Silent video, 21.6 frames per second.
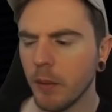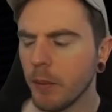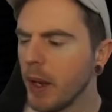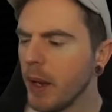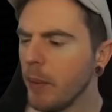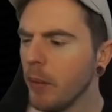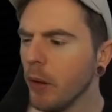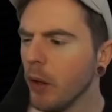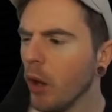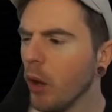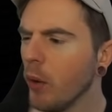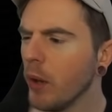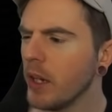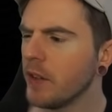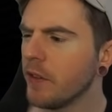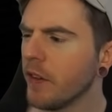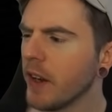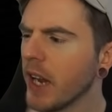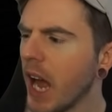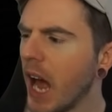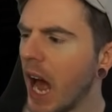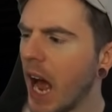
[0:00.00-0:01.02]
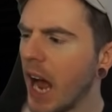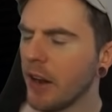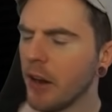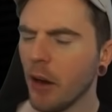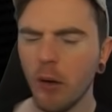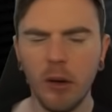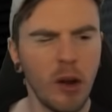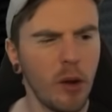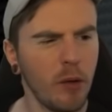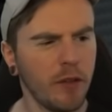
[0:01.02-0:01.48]
People always forget. I
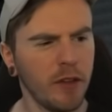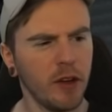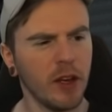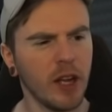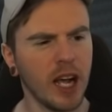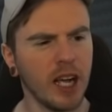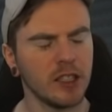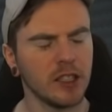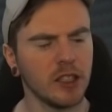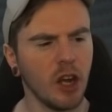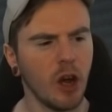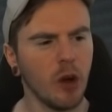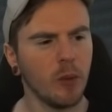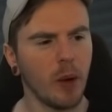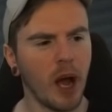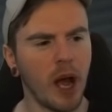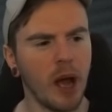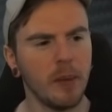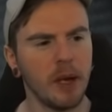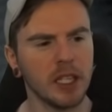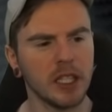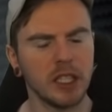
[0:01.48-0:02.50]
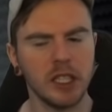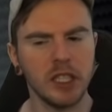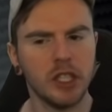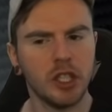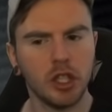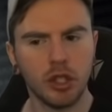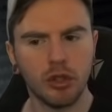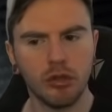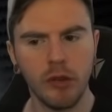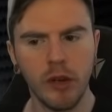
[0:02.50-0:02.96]
don't know if you guys know, but I'm
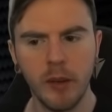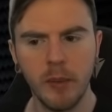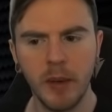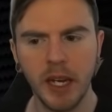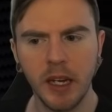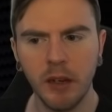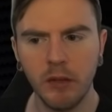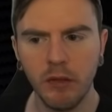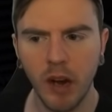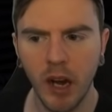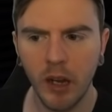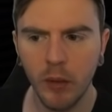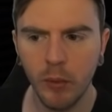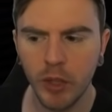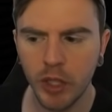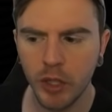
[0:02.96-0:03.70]
actually streaming, right?